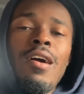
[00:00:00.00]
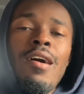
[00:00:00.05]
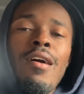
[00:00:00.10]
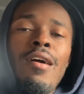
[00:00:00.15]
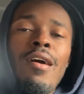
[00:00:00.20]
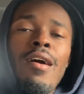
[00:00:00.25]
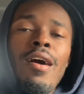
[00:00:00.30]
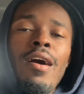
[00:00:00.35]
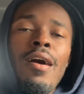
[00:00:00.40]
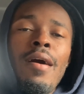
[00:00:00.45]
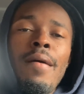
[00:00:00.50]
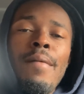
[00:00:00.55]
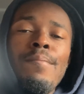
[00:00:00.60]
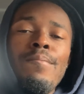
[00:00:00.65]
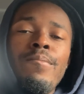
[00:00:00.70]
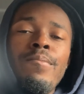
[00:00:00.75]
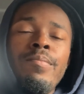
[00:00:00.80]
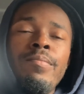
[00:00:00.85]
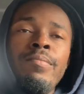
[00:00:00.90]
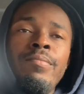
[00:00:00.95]

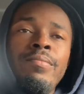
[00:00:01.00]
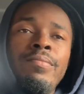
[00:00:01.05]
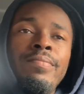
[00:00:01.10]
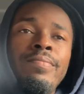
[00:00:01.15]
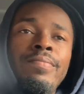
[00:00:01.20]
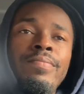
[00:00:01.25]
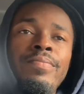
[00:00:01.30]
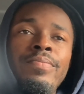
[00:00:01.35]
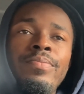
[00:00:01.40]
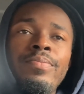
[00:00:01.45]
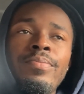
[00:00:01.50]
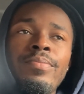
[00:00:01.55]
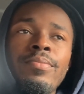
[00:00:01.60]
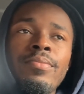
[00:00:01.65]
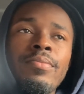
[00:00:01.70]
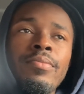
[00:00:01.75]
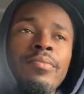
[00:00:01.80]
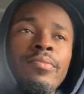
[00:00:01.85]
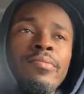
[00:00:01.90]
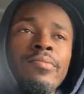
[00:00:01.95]

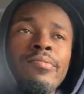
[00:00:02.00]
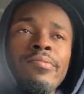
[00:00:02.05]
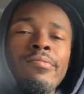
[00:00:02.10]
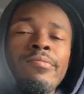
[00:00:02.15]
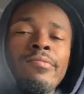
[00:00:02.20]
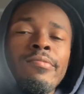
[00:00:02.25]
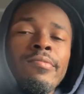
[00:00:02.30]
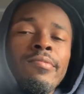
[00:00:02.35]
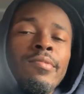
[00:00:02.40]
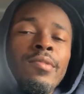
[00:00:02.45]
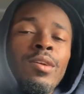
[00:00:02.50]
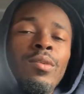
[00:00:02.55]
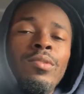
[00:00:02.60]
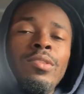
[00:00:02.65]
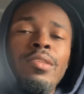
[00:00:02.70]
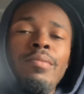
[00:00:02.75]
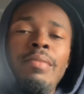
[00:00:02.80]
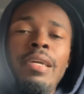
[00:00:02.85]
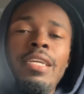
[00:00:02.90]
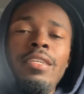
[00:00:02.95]
It was
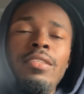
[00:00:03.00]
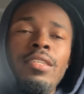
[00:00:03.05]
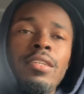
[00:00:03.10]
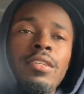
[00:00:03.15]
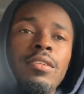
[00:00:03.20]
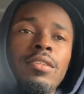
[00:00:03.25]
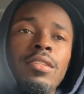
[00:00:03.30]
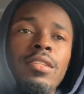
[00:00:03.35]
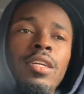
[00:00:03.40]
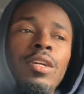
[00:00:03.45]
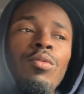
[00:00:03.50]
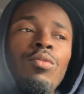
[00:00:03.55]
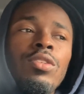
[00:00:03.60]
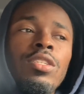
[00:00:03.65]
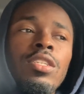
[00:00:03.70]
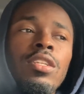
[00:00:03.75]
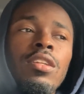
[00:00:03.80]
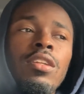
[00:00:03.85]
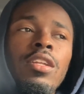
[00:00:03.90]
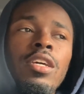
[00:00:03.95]
amazing. It
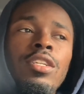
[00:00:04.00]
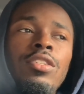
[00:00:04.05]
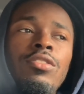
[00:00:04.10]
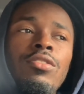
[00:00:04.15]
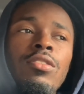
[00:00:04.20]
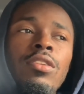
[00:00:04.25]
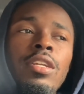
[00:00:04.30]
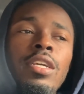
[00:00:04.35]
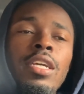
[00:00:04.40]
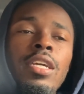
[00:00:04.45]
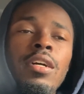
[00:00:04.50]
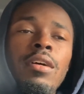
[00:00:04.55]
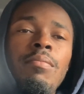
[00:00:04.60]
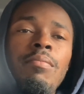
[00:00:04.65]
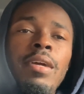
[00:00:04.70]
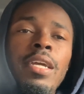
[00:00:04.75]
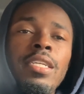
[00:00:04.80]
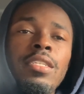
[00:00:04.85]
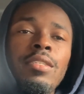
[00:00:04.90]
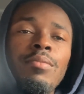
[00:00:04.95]
was literally
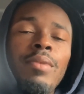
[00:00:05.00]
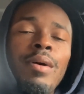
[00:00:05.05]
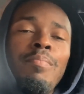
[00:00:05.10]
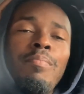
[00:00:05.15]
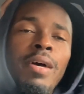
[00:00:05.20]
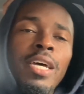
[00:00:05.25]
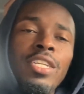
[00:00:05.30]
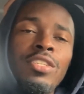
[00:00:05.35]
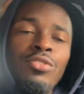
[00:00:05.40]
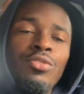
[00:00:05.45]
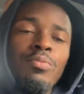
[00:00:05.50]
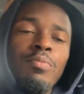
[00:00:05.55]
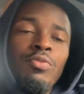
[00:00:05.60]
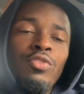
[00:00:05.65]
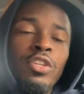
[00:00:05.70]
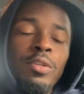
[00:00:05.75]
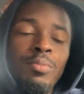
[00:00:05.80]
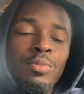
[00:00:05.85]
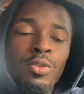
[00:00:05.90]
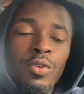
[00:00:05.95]
amazing. My best
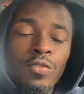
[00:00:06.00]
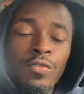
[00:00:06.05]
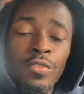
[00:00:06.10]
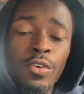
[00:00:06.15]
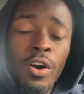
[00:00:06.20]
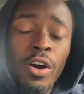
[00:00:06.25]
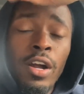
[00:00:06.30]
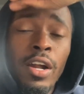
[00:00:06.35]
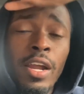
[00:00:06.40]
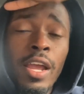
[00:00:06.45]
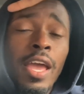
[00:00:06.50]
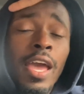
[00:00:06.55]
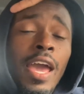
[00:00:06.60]
trip so far.